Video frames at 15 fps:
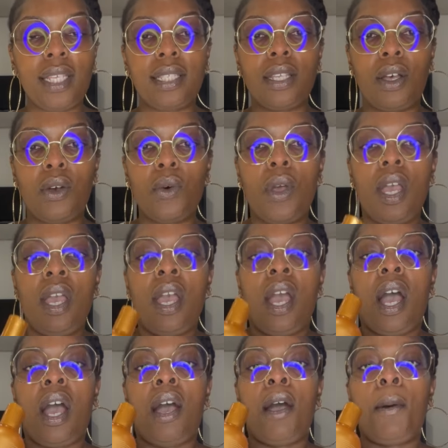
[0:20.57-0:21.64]
So
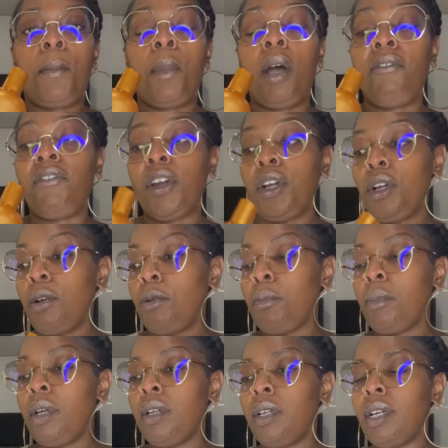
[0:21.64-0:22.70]
a
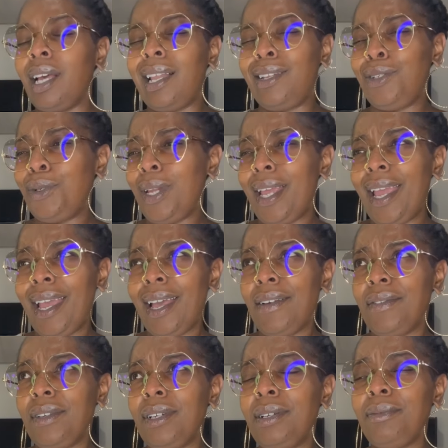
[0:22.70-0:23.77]
firm, do they have
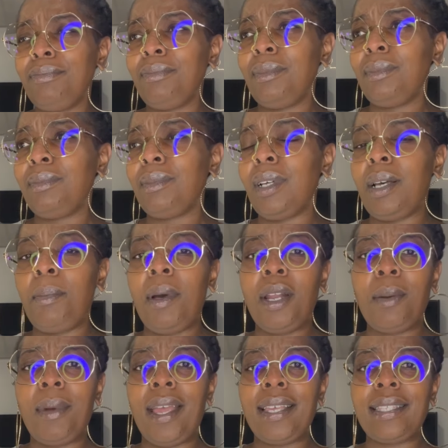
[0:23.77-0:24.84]
a butter
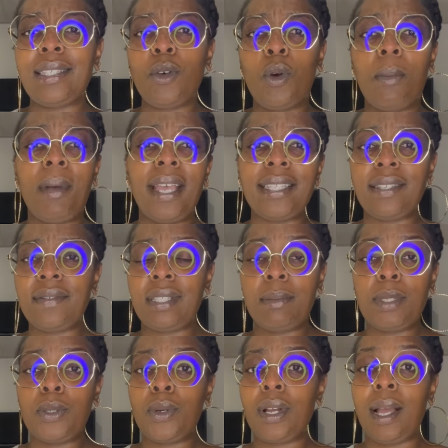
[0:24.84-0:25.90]
base or a base of some
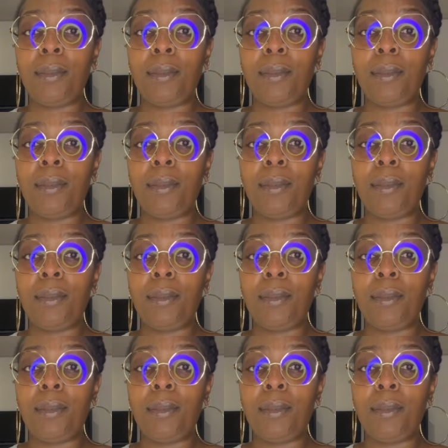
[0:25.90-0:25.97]
sort?